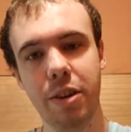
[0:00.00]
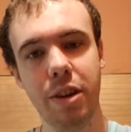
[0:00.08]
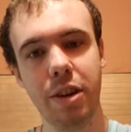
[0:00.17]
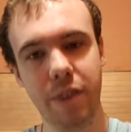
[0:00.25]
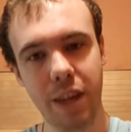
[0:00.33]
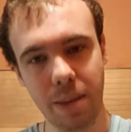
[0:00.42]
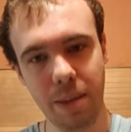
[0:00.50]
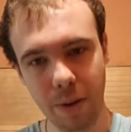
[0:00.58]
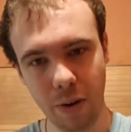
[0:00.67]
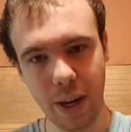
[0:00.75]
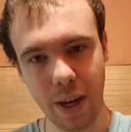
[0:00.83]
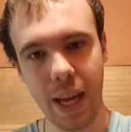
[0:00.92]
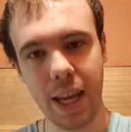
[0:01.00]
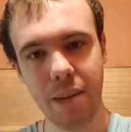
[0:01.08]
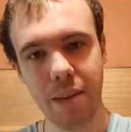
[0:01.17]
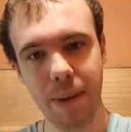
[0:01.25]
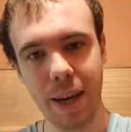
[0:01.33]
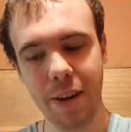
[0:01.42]
to find them in
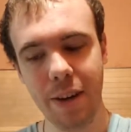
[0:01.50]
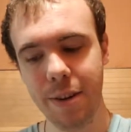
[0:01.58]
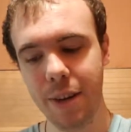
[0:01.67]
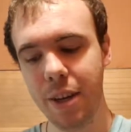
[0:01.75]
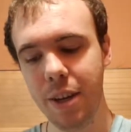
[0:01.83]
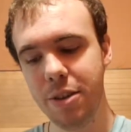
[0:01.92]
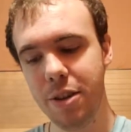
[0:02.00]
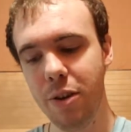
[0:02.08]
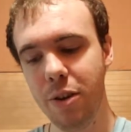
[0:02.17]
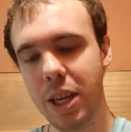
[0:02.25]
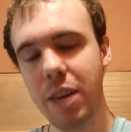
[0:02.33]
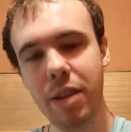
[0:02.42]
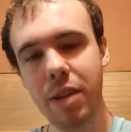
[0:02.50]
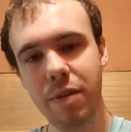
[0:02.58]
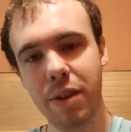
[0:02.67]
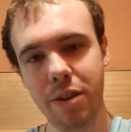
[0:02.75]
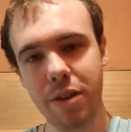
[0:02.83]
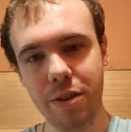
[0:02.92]
organic matter. So even if
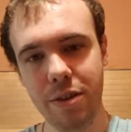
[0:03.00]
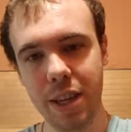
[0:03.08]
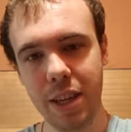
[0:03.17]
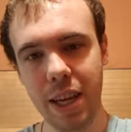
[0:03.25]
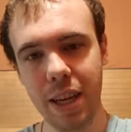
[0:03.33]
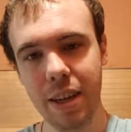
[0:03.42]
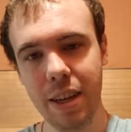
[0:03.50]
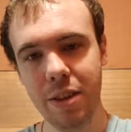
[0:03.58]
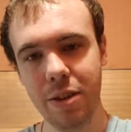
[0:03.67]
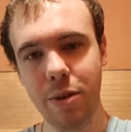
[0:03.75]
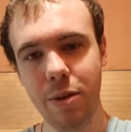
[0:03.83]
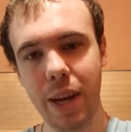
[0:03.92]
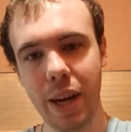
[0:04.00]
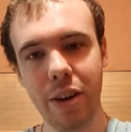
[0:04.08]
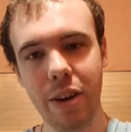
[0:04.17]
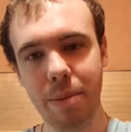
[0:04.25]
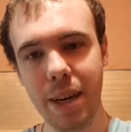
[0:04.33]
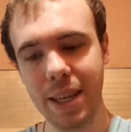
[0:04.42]
you do see 2
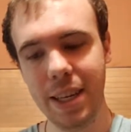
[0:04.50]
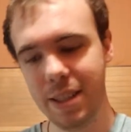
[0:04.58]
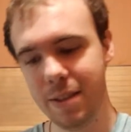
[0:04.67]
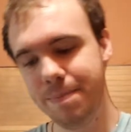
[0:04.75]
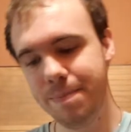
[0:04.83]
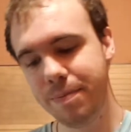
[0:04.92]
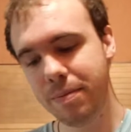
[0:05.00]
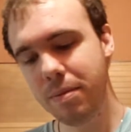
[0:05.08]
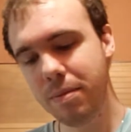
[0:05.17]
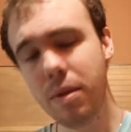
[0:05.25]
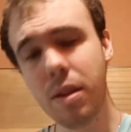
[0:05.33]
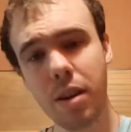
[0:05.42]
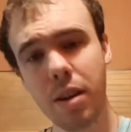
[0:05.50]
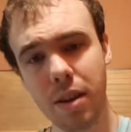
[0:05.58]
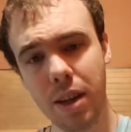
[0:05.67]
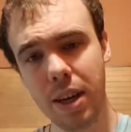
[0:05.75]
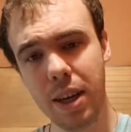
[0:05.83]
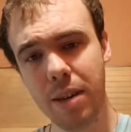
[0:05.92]
hairy mites,
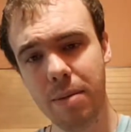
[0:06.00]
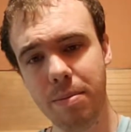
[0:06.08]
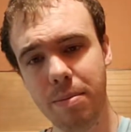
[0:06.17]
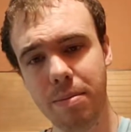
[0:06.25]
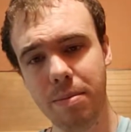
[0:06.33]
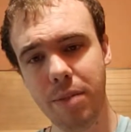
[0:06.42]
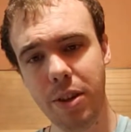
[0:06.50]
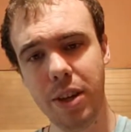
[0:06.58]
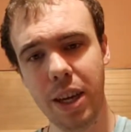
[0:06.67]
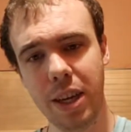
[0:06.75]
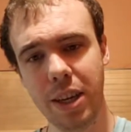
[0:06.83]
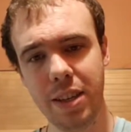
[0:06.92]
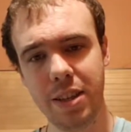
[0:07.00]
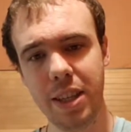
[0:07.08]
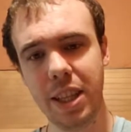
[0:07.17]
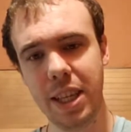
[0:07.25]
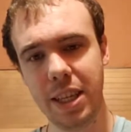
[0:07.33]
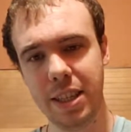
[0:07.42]
you're not going to see
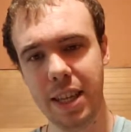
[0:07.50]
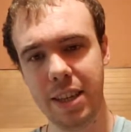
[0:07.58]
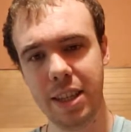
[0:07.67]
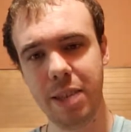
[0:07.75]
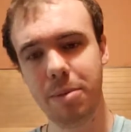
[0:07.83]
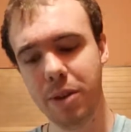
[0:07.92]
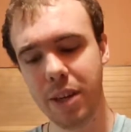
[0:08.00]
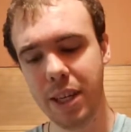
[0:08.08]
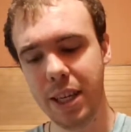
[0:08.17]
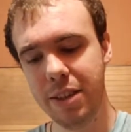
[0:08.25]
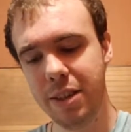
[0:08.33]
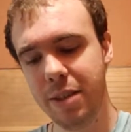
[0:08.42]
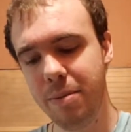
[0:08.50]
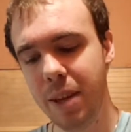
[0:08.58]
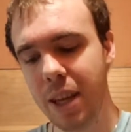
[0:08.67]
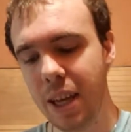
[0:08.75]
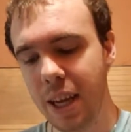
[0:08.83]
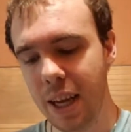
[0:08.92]
the exact same organism,
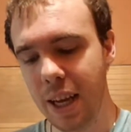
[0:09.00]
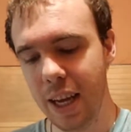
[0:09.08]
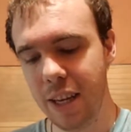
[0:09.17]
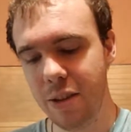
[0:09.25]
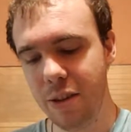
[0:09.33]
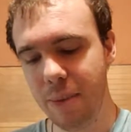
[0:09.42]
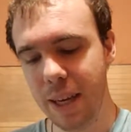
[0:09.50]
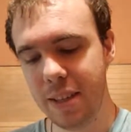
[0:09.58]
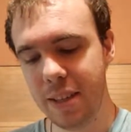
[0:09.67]
and you might